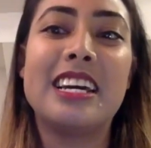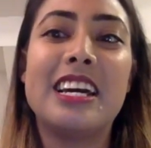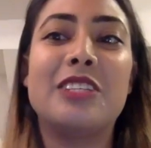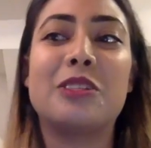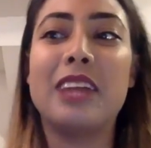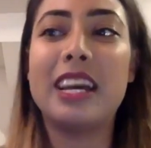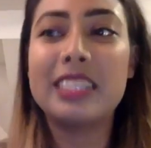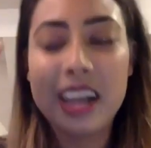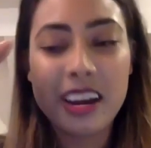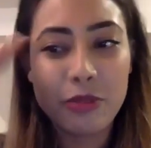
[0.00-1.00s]
And so that's
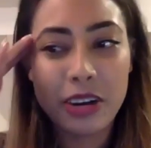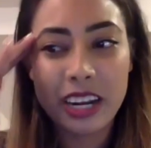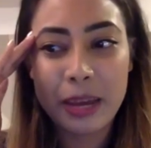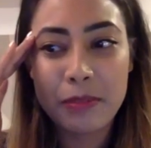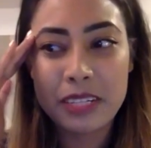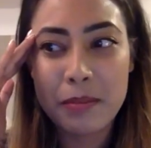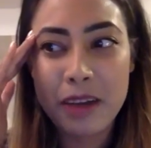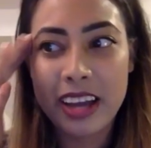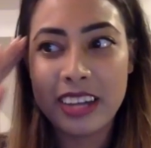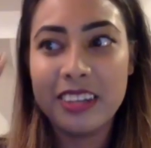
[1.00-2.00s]
kind of what I kept in
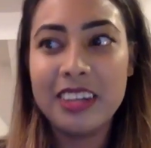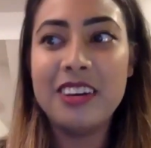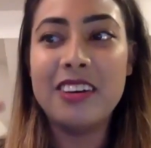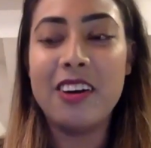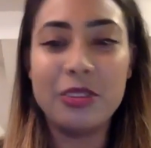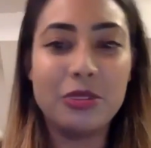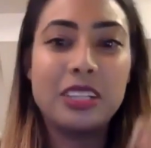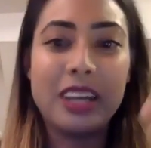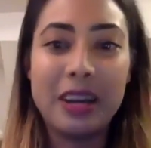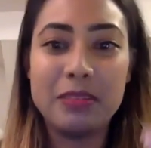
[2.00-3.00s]
mind all those
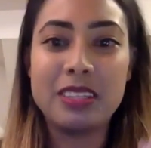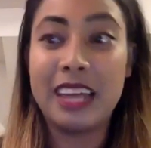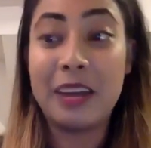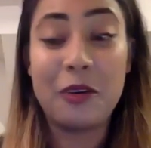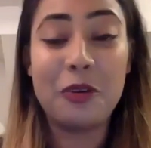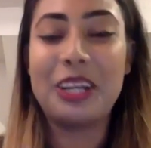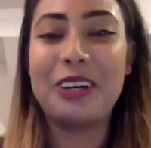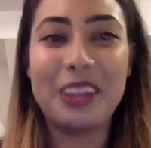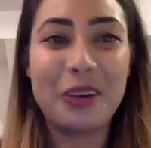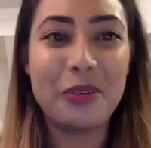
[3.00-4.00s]
times that whole year
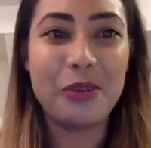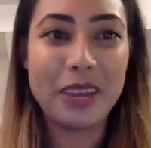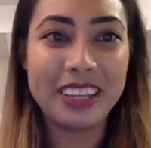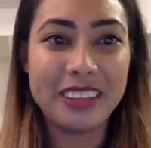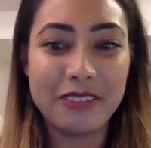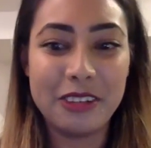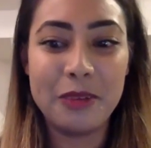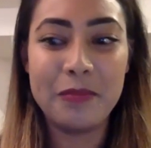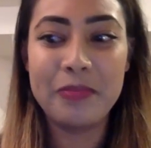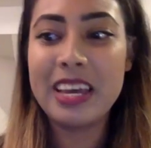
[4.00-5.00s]
that we were making the
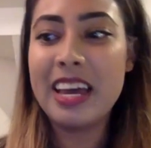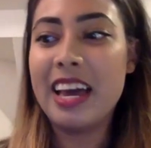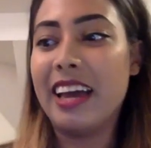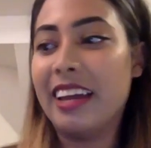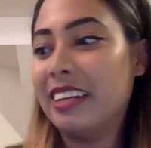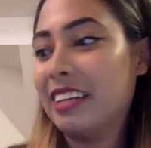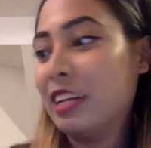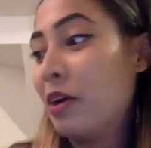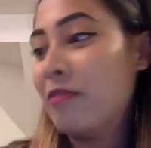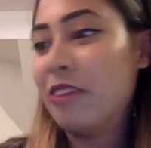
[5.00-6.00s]
film. And, you
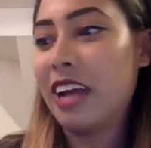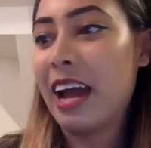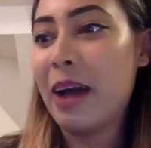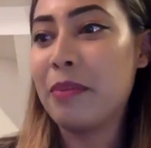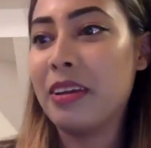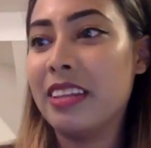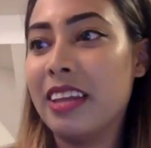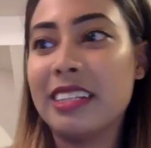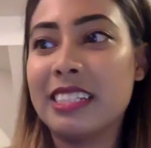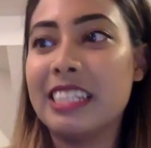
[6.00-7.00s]
know, I'm very happy
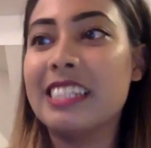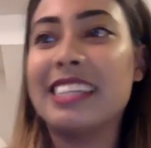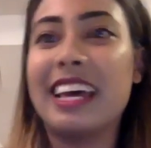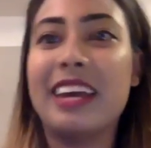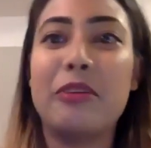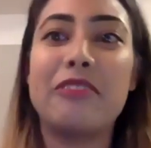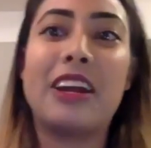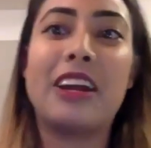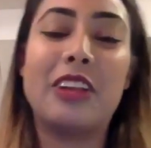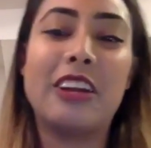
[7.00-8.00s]
that since then we've
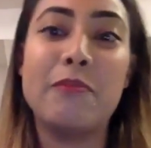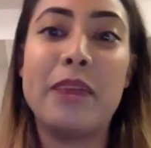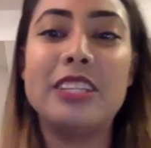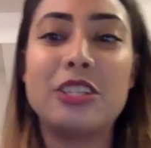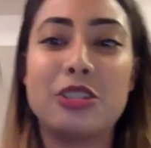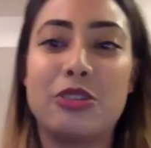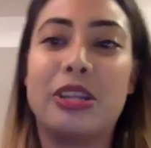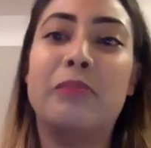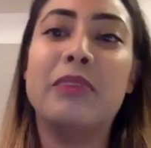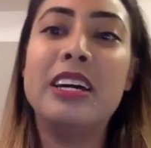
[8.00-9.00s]
had a lot of
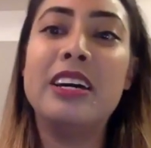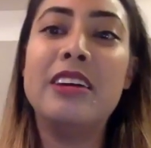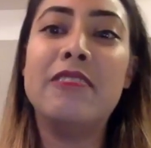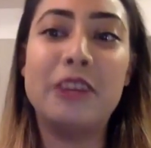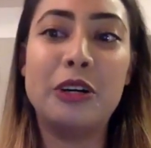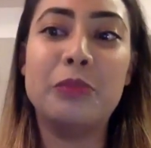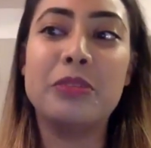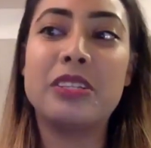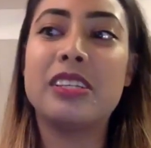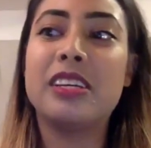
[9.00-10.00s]
mainstream
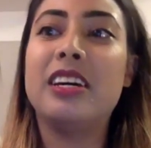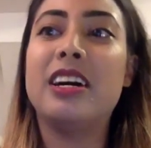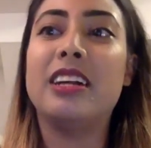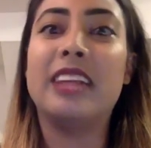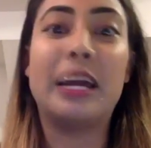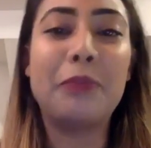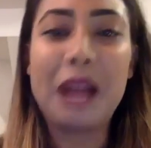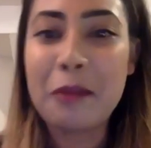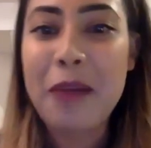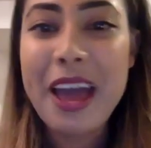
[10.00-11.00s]
films like
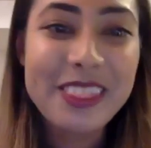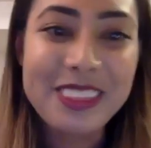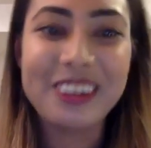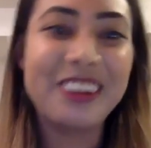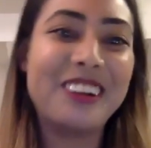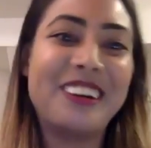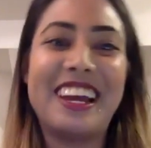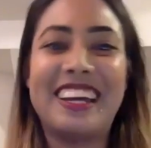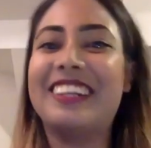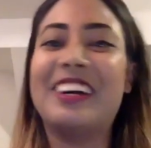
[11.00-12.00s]
Black Panther
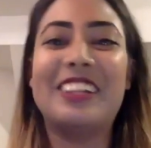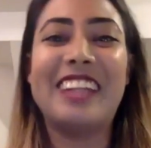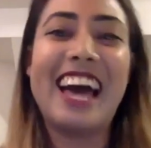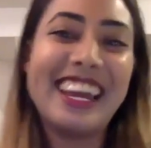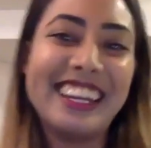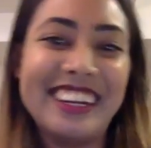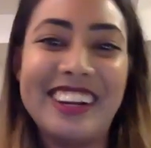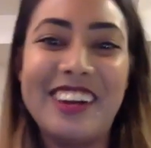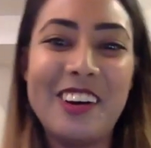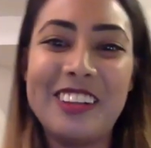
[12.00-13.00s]
and Aladdin
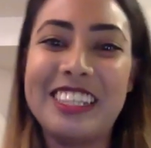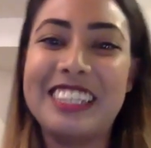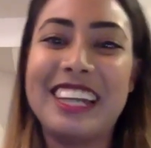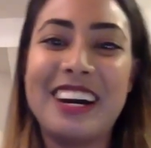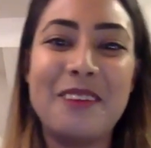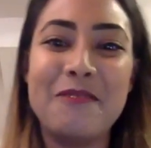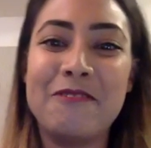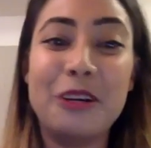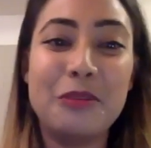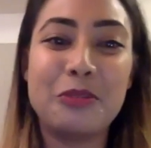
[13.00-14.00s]
and all these uh,
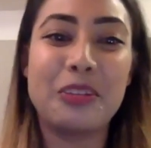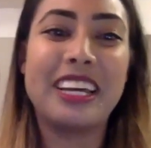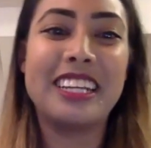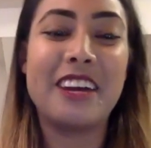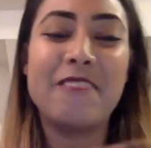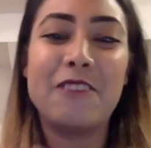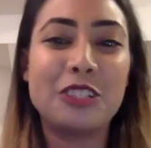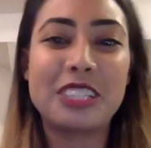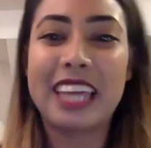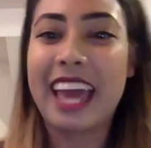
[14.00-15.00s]
films with like
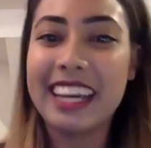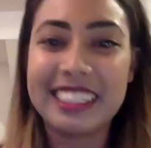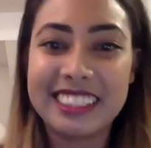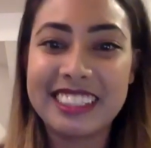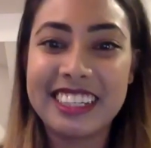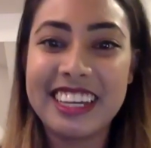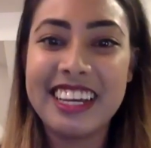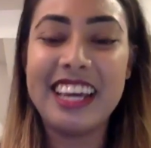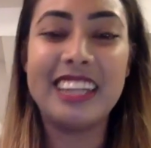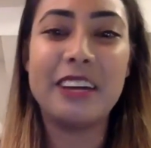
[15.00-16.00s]
diverse casts
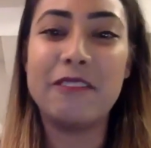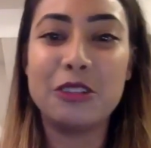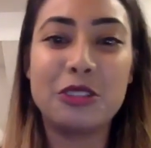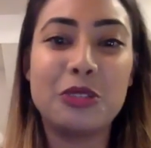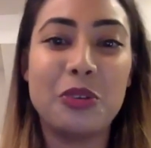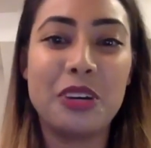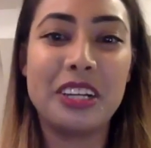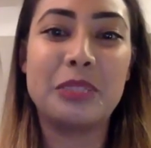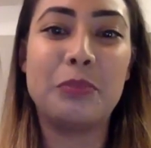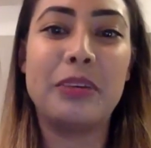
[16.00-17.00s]
and diverse
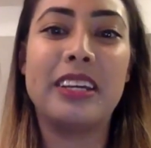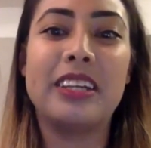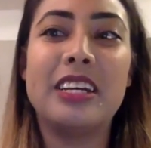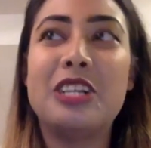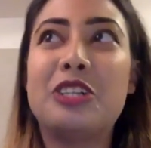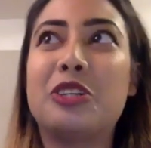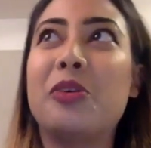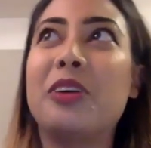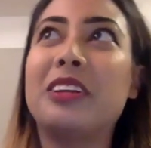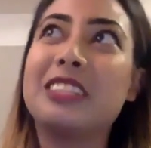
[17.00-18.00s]
stories being
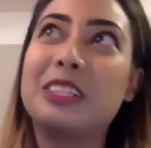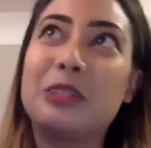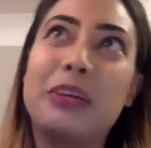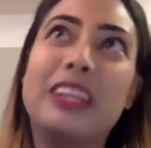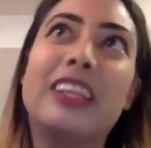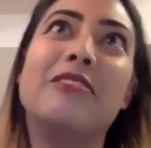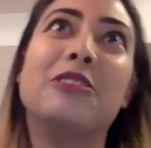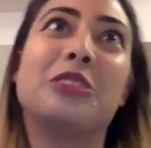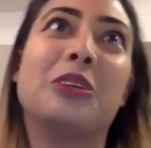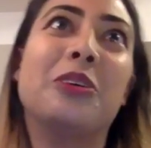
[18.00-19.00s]
shown on such a big
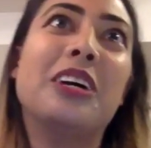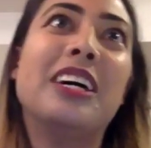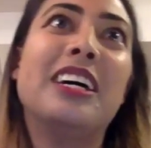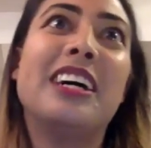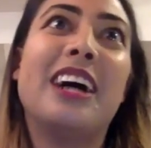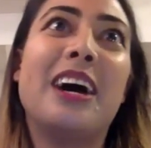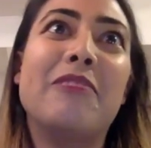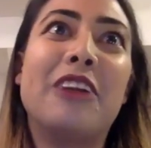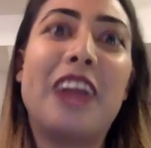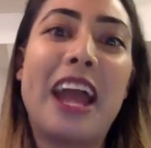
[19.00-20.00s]
level. So I'm
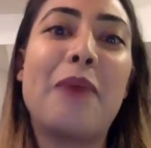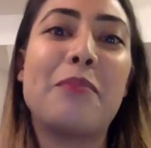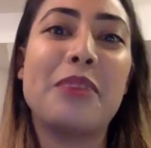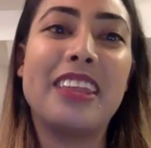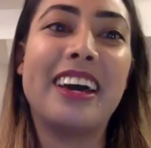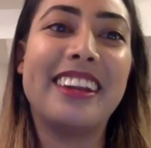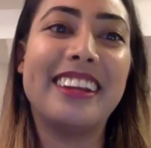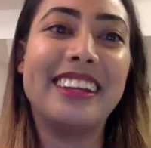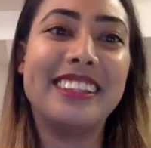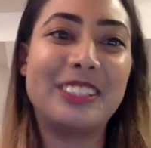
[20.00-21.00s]
very happy that
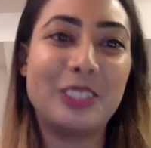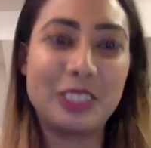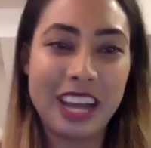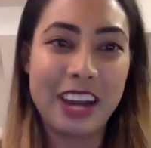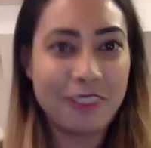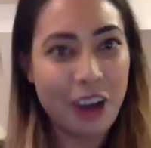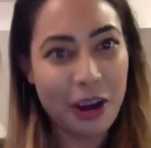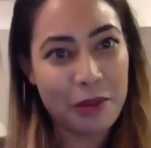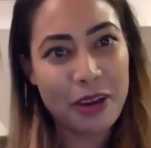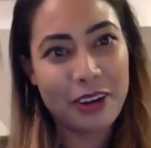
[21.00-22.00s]
it's just kind of
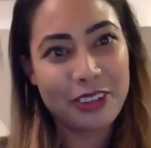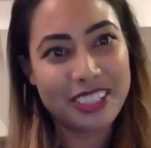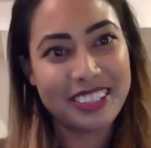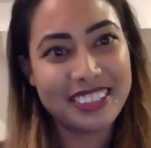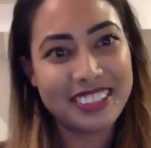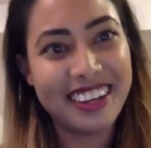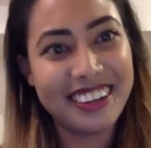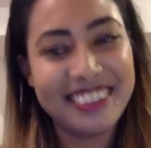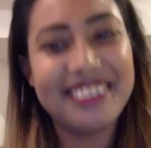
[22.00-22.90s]
gotten better since then.